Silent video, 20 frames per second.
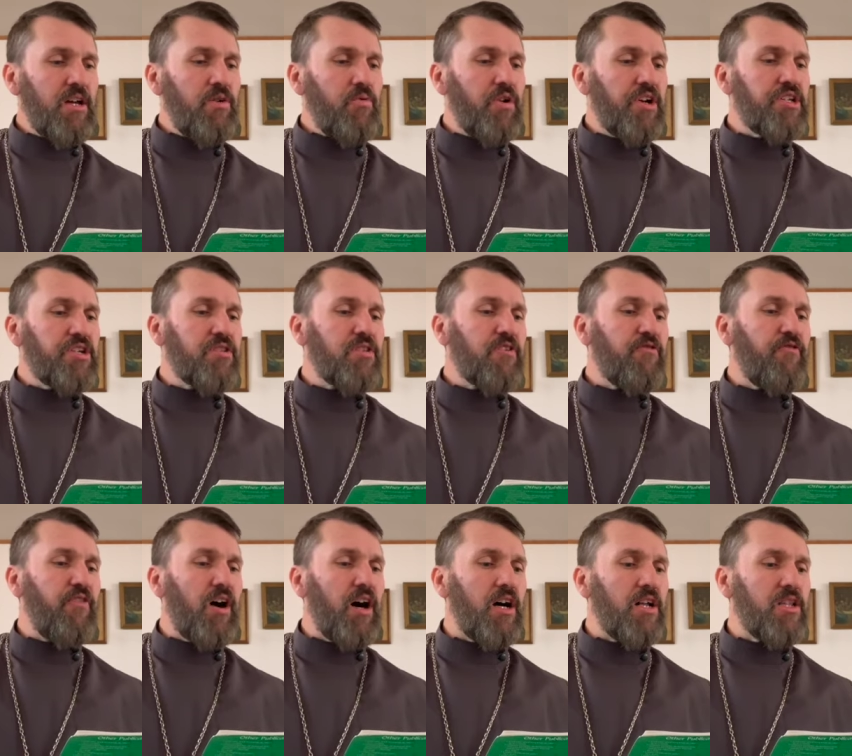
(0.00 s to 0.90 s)
which of the
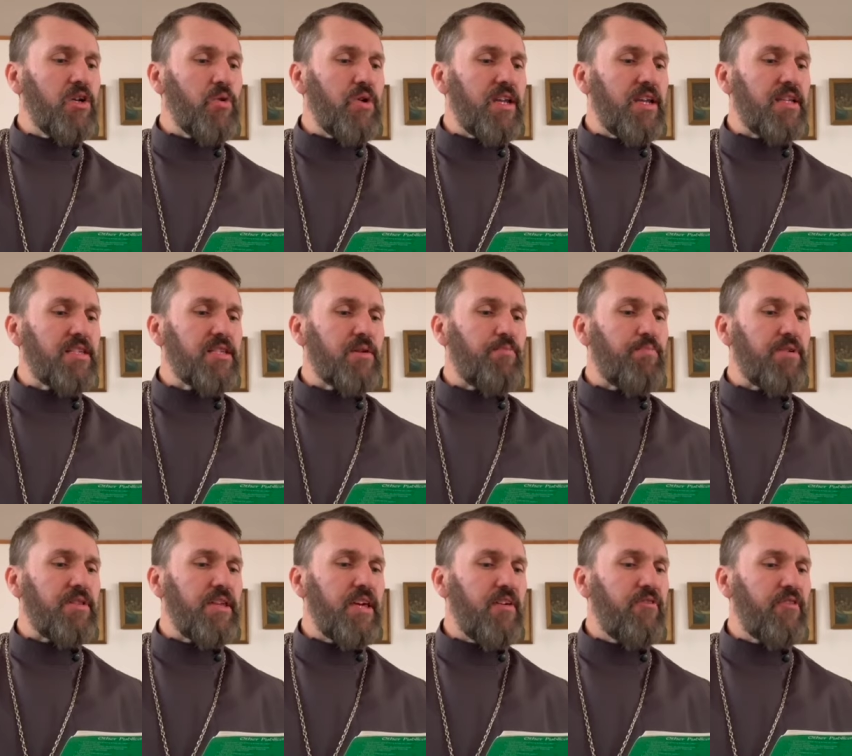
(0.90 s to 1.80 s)
following is a
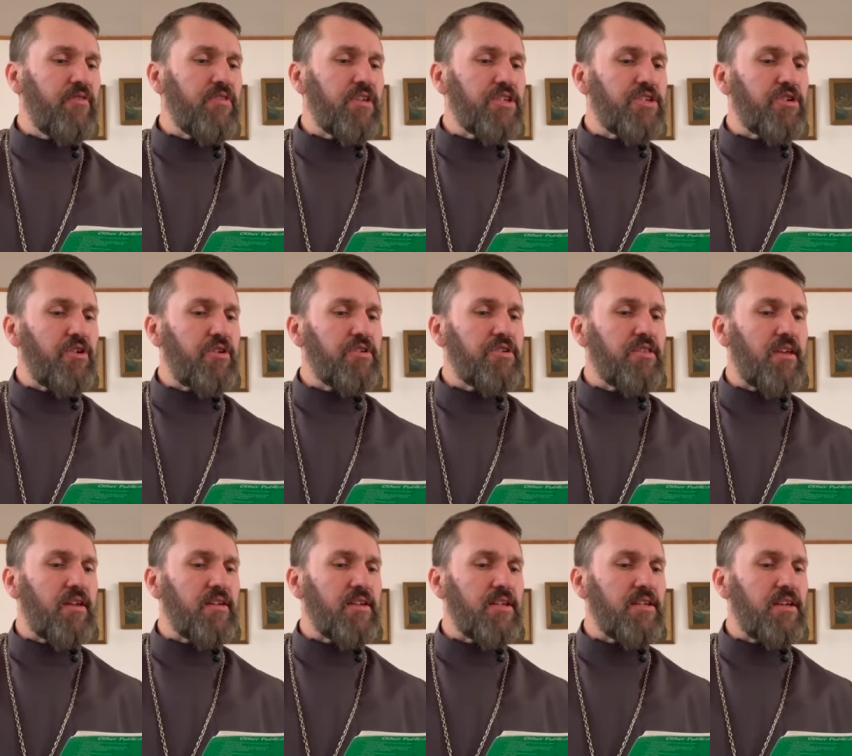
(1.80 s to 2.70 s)
belief of the church
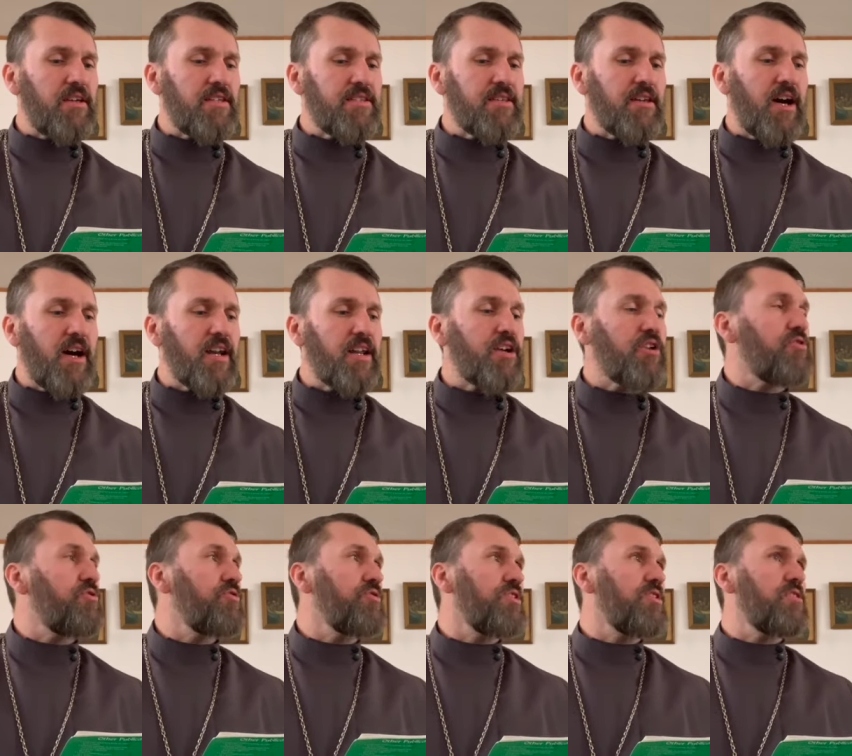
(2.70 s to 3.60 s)
that is not
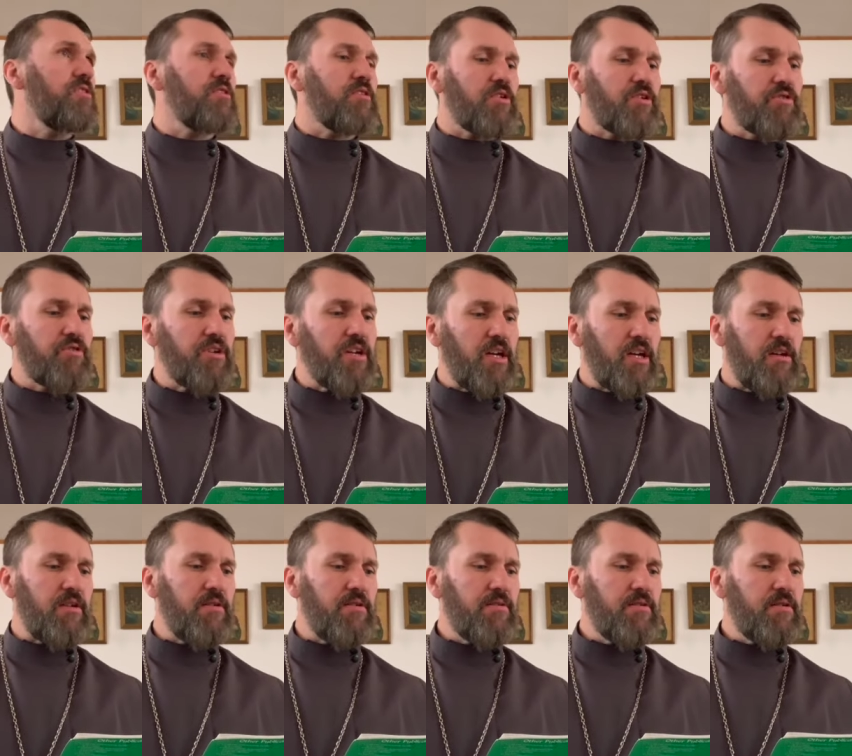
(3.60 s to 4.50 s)
included in the
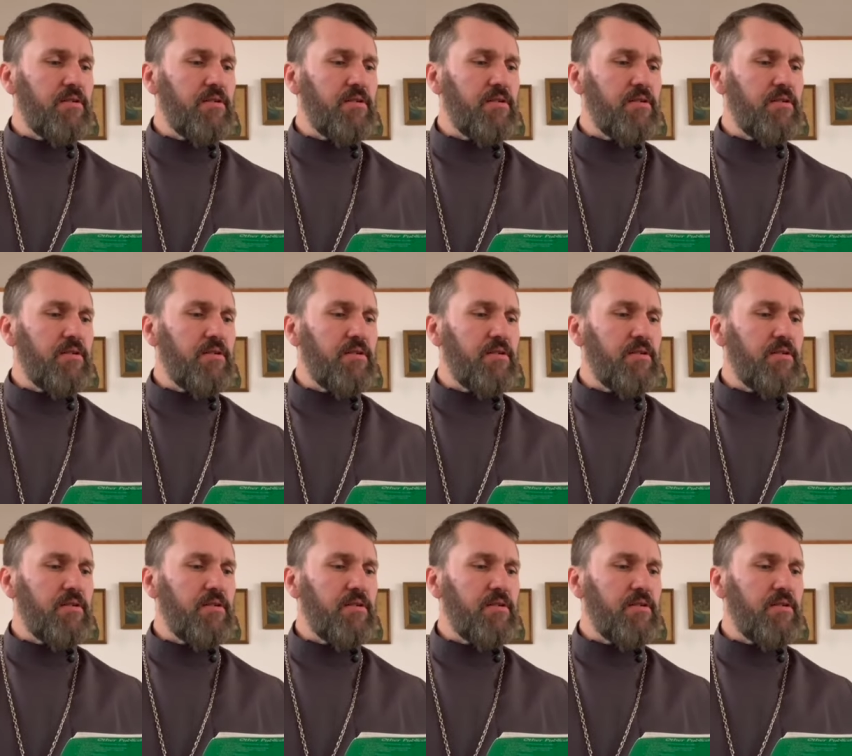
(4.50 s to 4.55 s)
creed?